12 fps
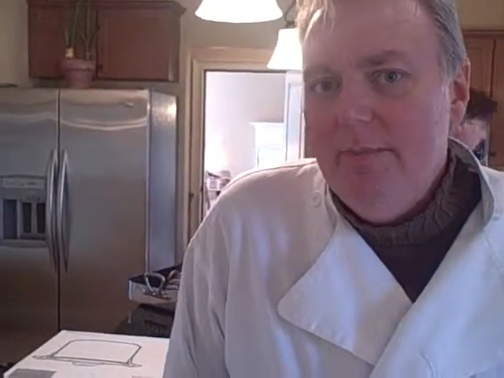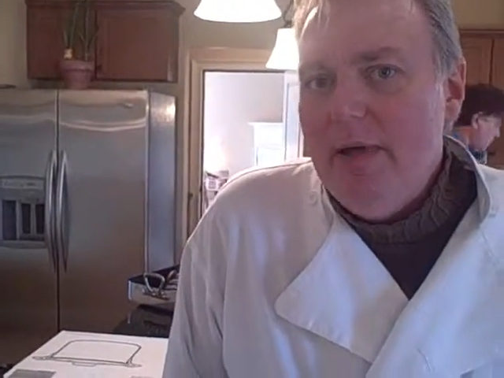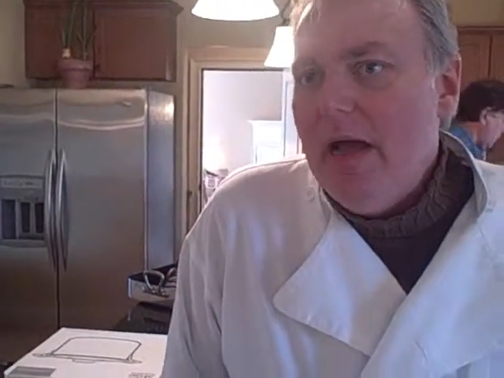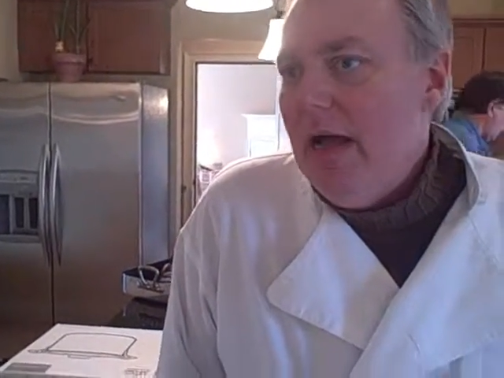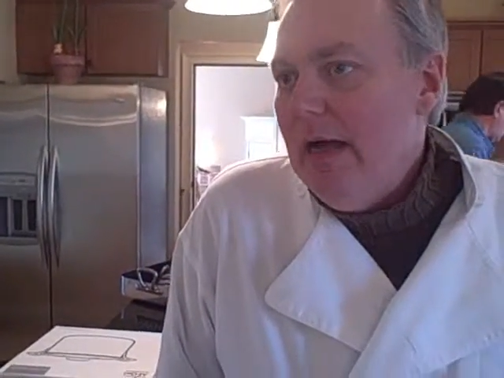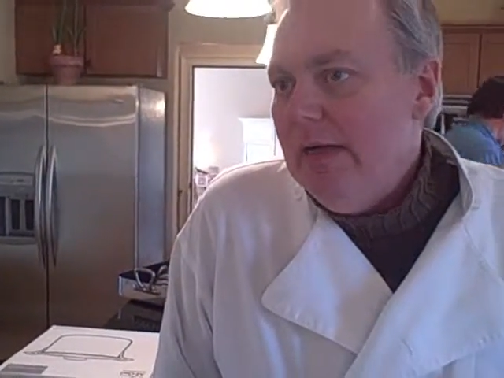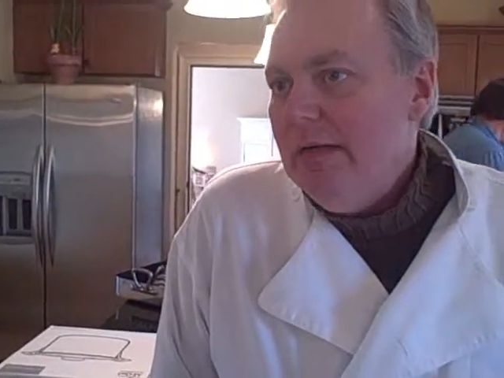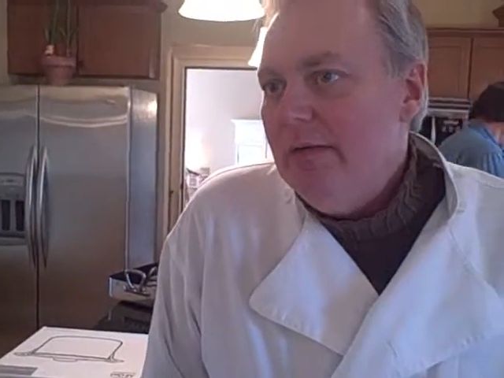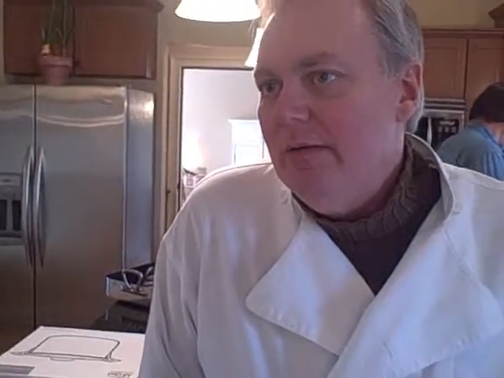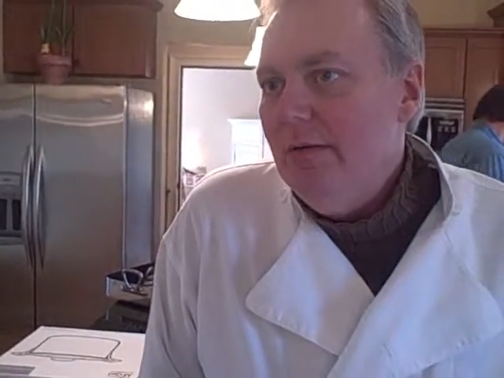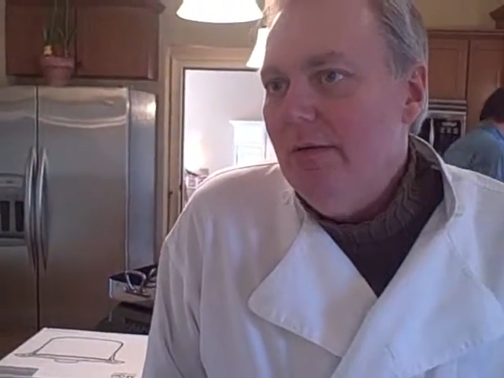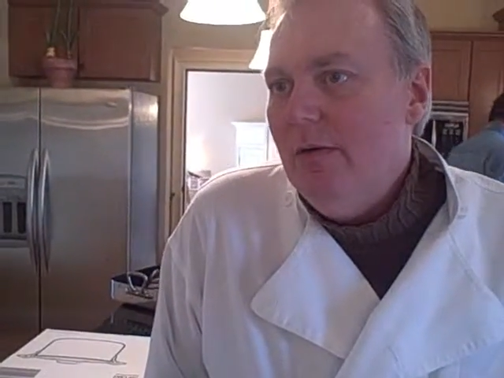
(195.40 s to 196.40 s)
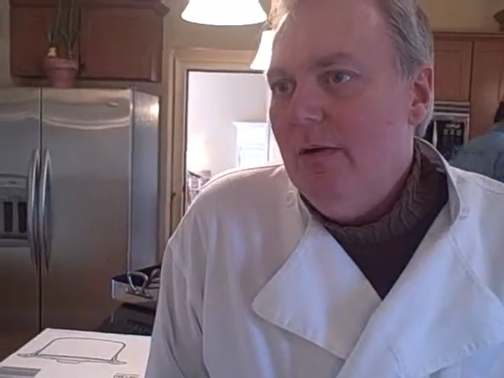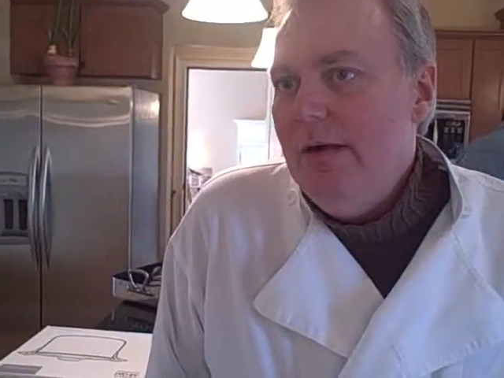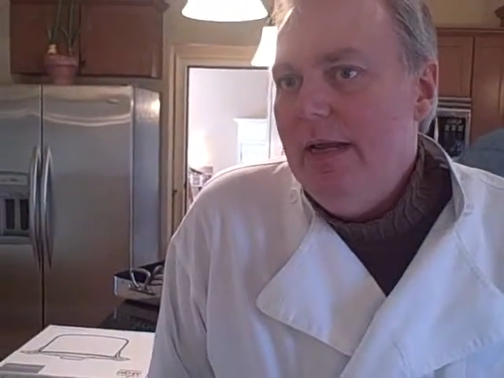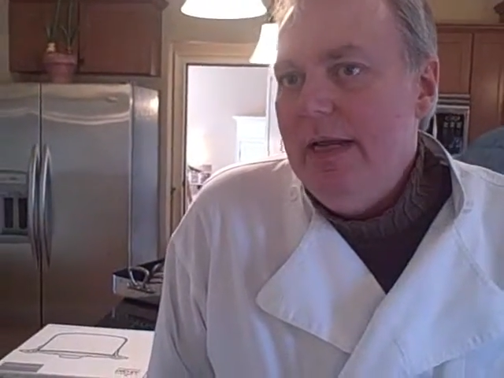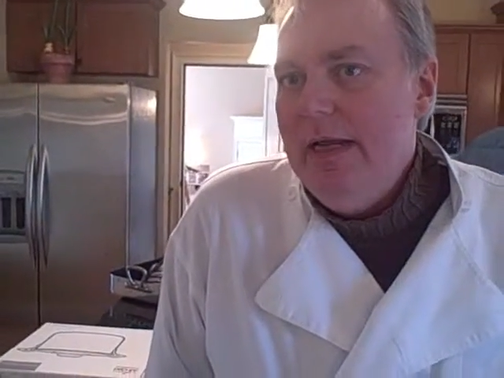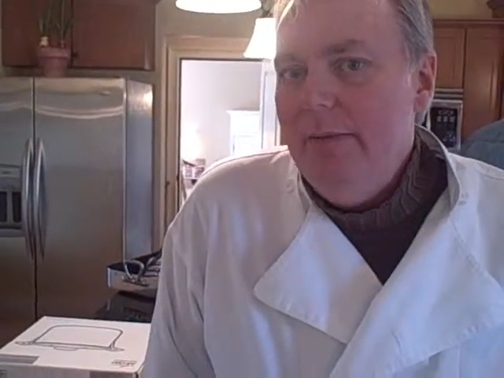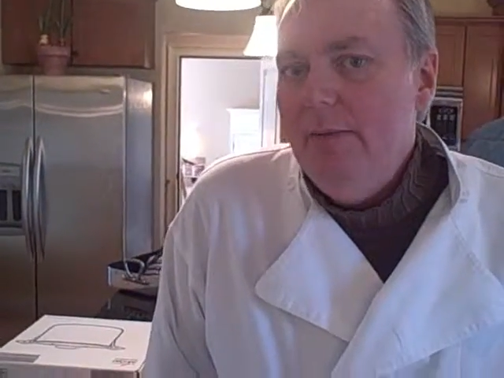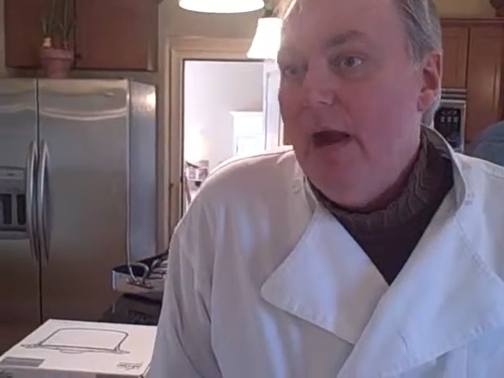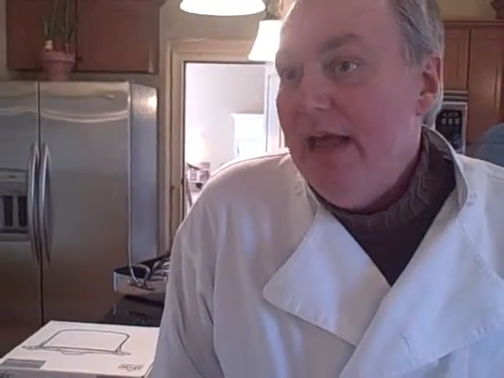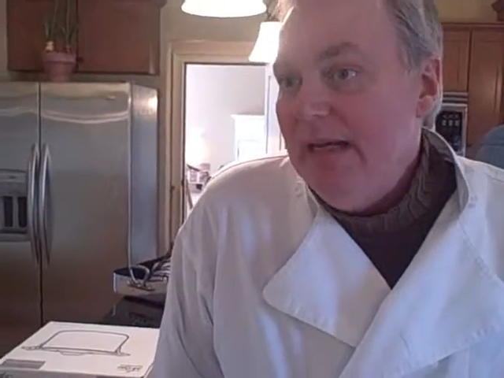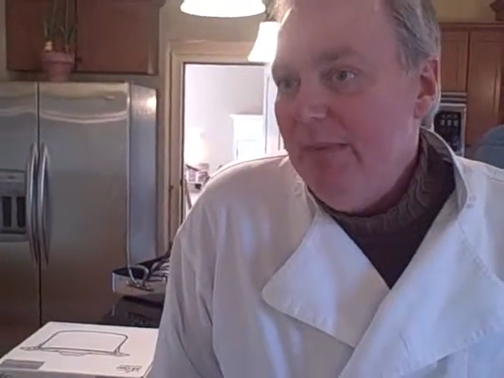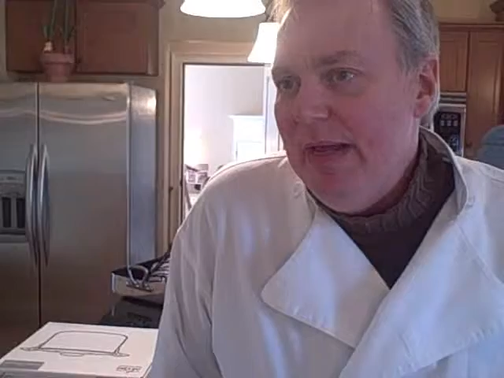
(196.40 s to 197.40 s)
in a pot or a
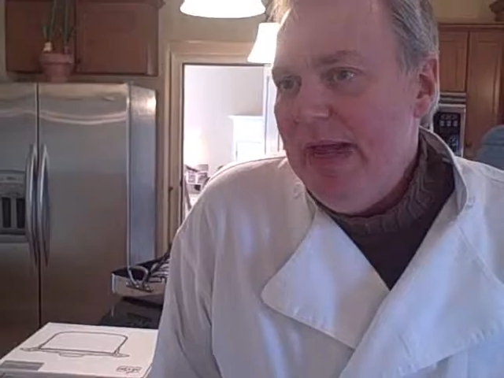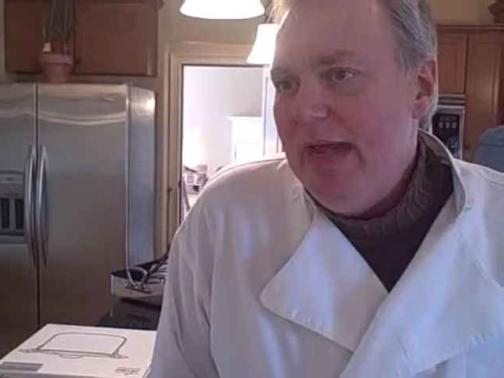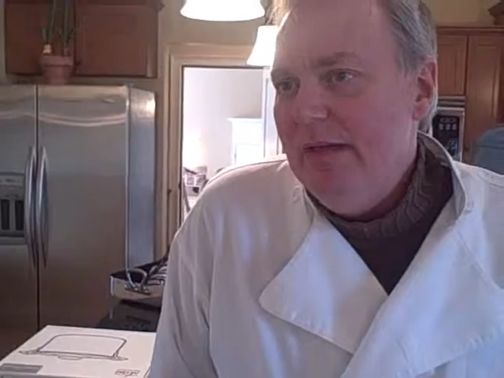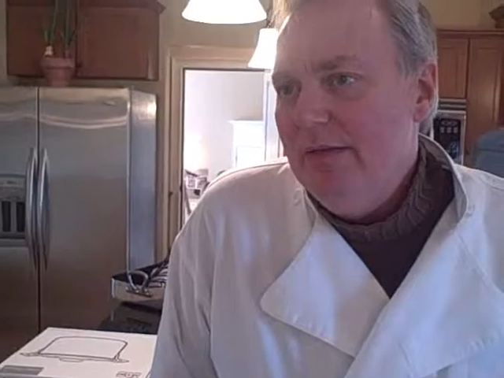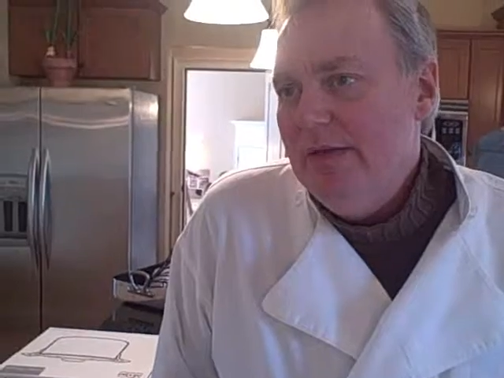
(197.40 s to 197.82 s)
brining bag